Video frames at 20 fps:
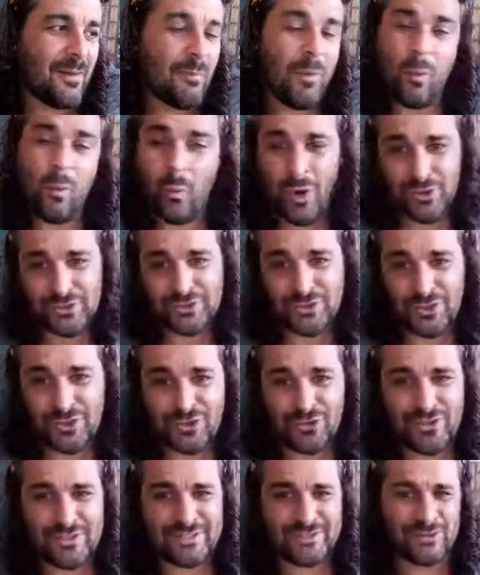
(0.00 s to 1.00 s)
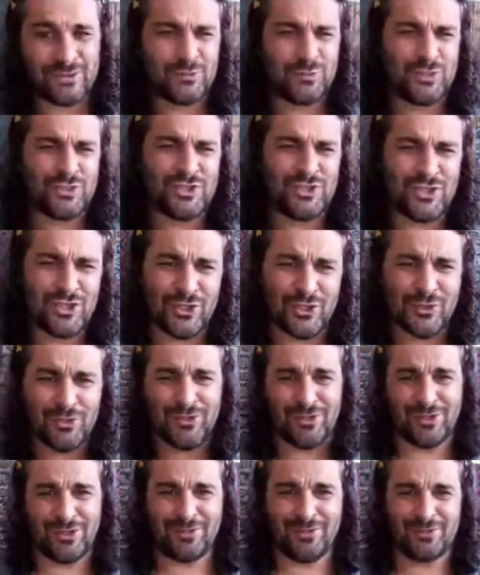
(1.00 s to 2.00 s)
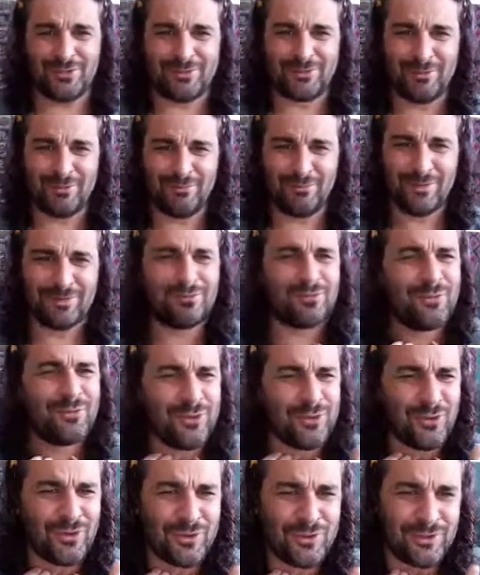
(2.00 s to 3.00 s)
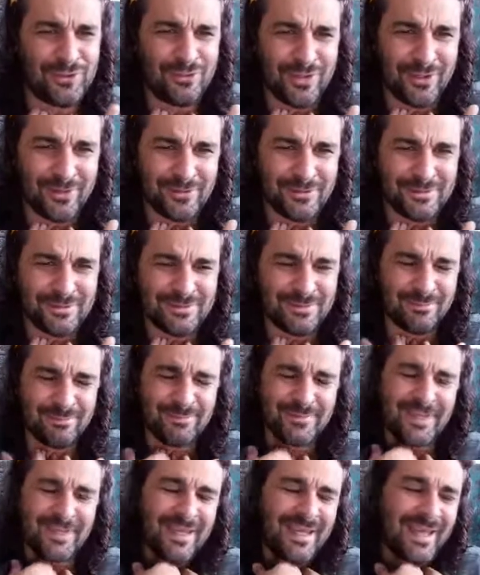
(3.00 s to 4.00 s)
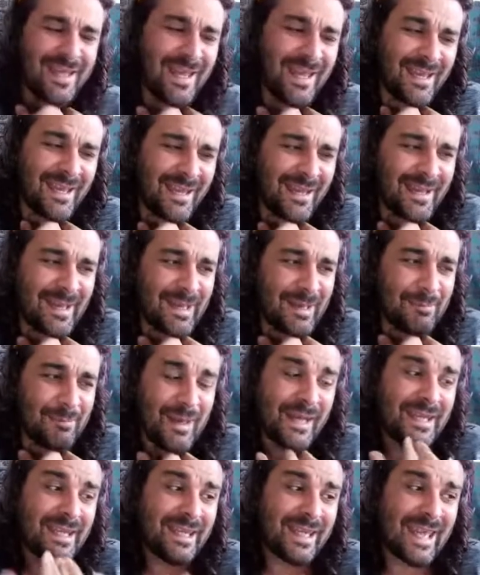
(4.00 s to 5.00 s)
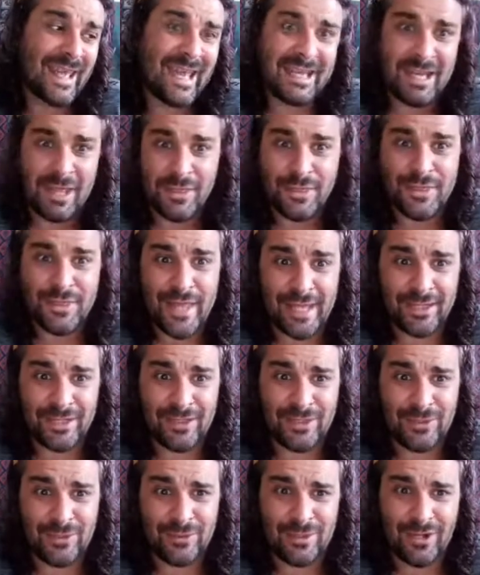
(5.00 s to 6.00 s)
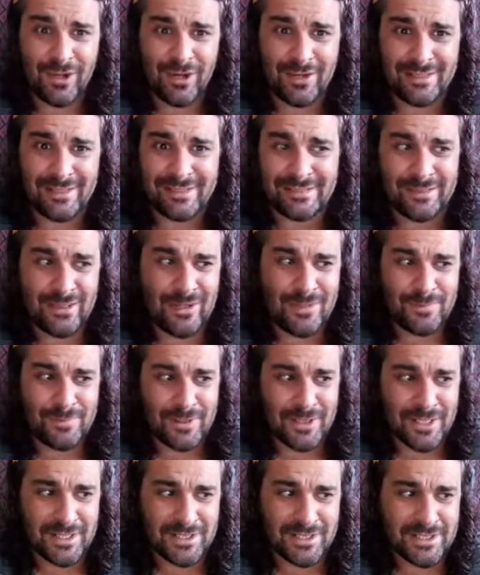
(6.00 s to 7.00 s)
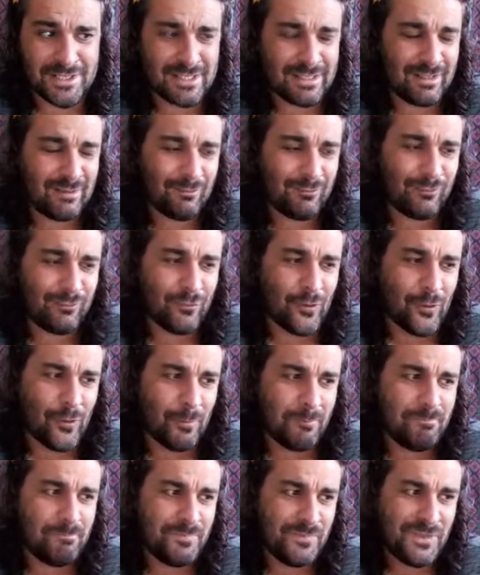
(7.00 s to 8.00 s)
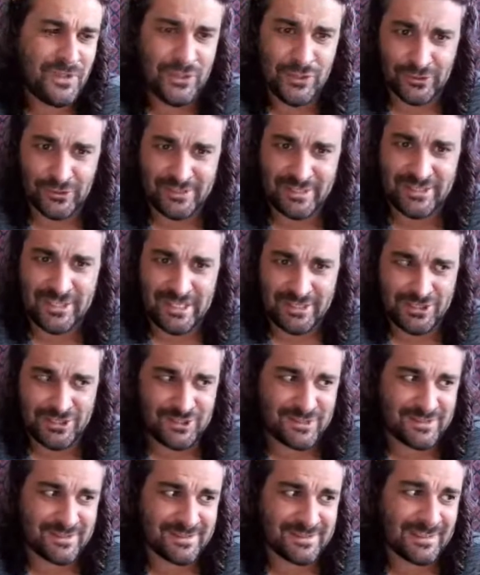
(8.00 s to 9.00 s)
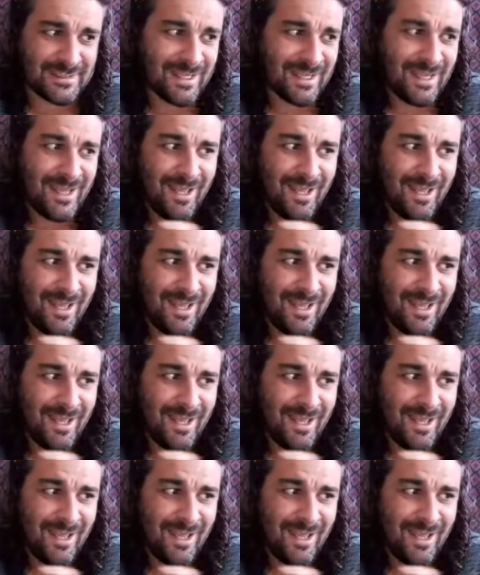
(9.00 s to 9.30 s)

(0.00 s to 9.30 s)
But what sort of crystals would you use for your throat? Um, and again, thank you guys so much for your suggestions.